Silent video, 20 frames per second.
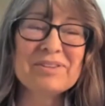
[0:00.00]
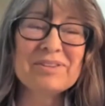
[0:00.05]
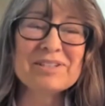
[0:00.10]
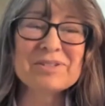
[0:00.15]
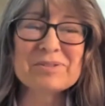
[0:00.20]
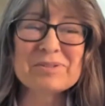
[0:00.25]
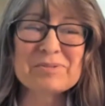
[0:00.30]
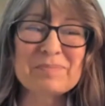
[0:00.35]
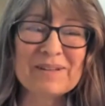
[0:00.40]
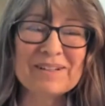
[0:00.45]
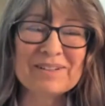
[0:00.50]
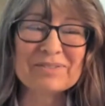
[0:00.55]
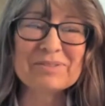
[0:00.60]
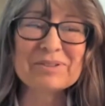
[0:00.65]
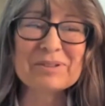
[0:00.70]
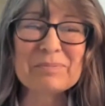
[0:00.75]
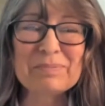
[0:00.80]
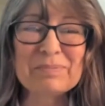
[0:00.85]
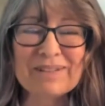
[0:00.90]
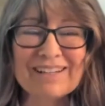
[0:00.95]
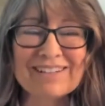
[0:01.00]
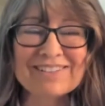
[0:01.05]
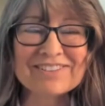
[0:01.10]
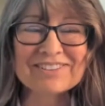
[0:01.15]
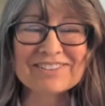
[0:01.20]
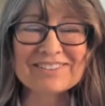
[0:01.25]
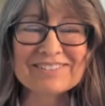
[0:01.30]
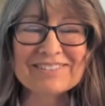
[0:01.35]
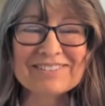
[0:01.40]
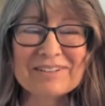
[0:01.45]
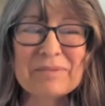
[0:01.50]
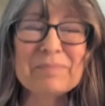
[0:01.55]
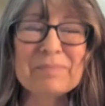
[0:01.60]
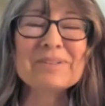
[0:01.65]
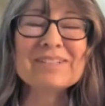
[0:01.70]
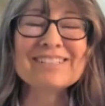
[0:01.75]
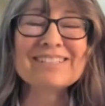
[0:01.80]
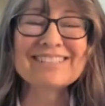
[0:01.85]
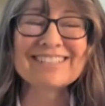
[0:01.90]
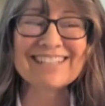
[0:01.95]
This has been a real pleasure. I
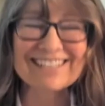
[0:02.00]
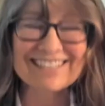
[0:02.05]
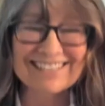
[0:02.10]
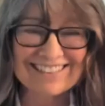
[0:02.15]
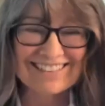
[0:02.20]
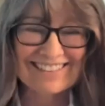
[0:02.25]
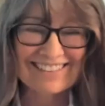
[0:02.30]
appreciate it.